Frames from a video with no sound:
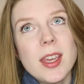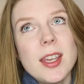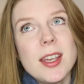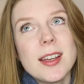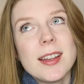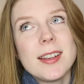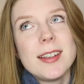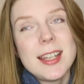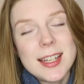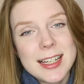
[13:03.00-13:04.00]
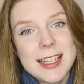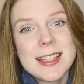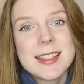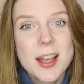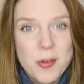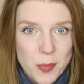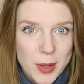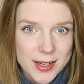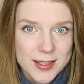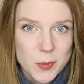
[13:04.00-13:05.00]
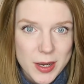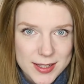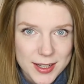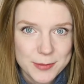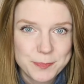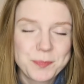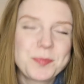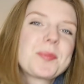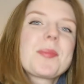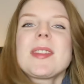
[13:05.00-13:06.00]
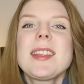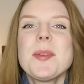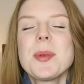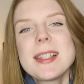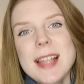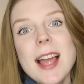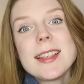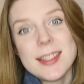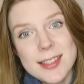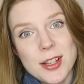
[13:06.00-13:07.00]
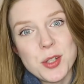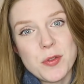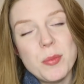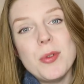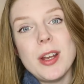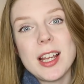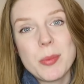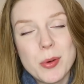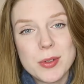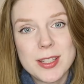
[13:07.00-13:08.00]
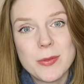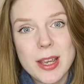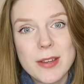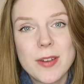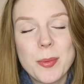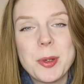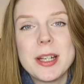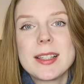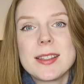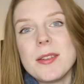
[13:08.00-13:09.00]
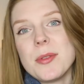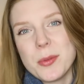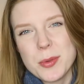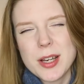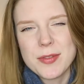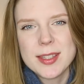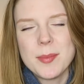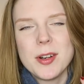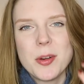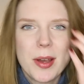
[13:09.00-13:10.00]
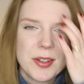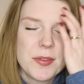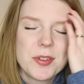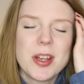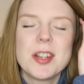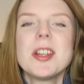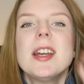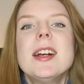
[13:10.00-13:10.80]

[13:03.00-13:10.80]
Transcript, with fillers: the Nina Lee South Bank sweater because that is designed for more like ponte weight fabrics that, that, would have a similar amount of stretch.